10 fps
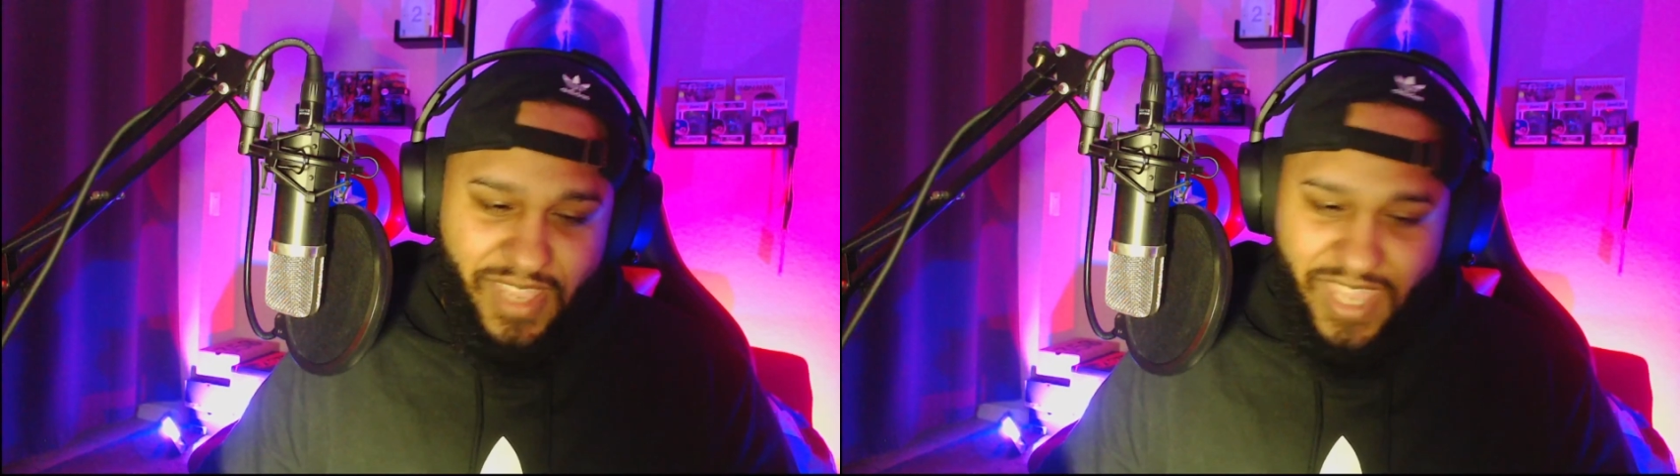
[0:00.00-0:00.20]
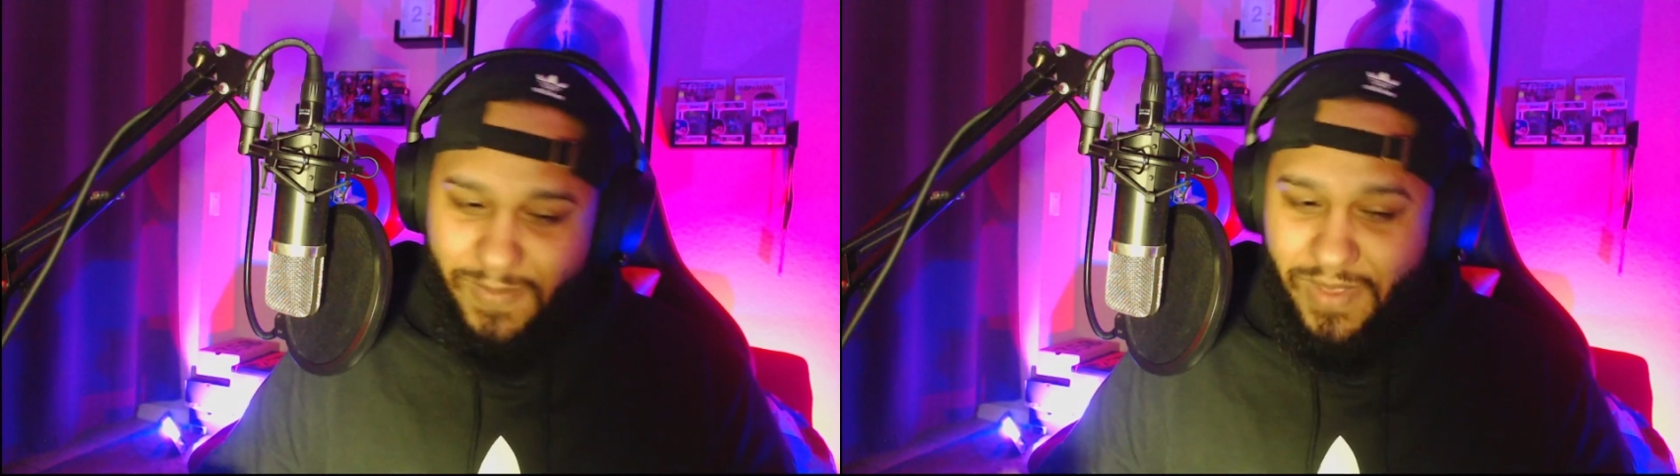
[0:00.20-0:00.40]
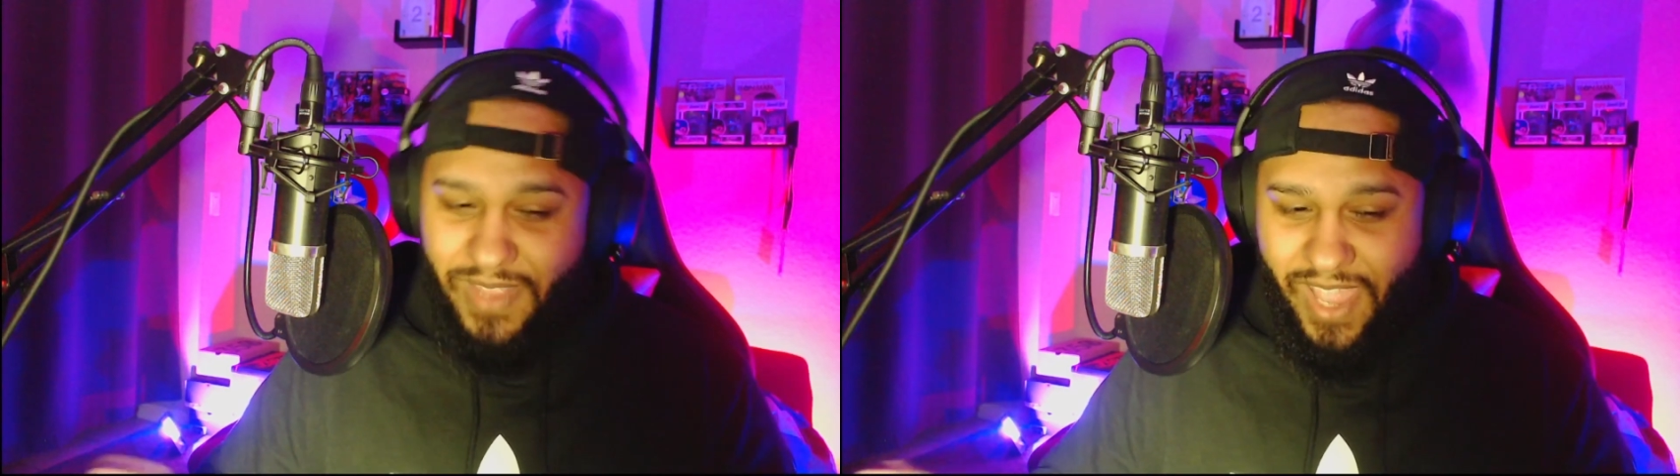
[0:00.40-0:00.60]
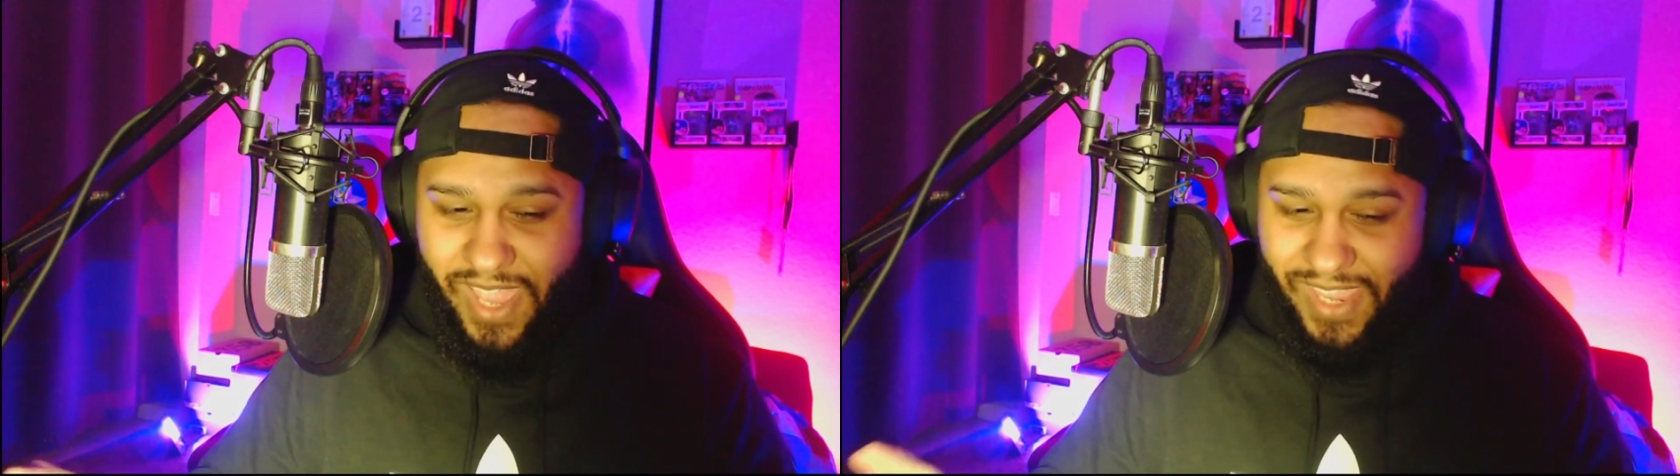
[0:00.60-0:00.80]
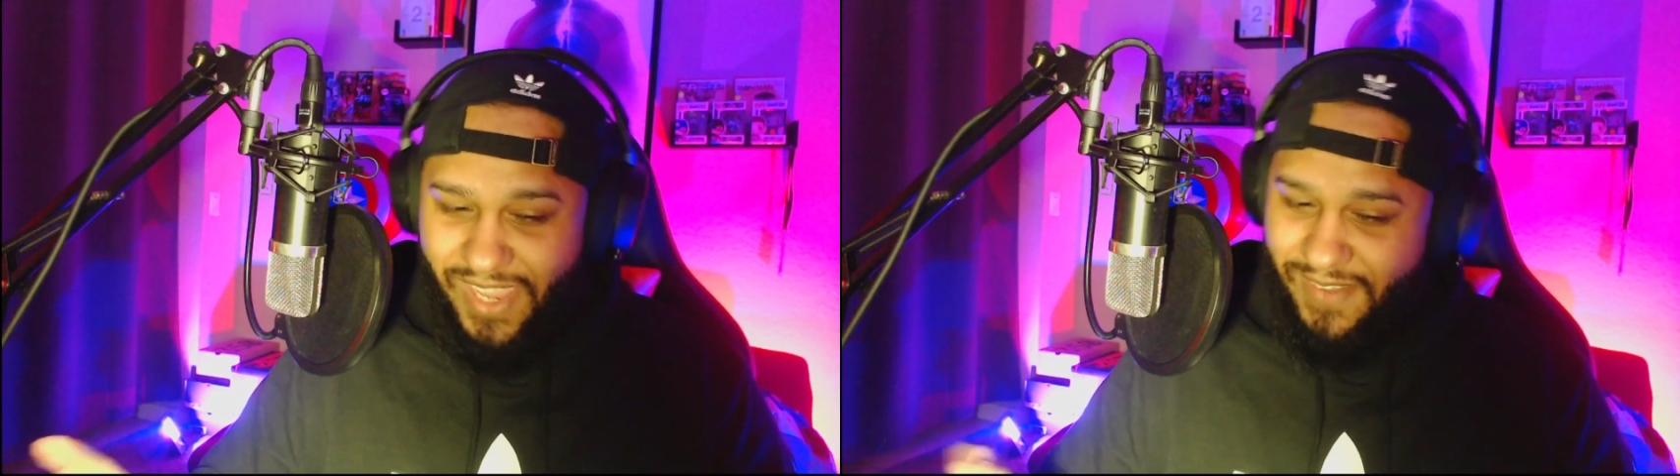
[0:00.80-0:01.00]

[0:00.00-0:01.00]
keep denying it.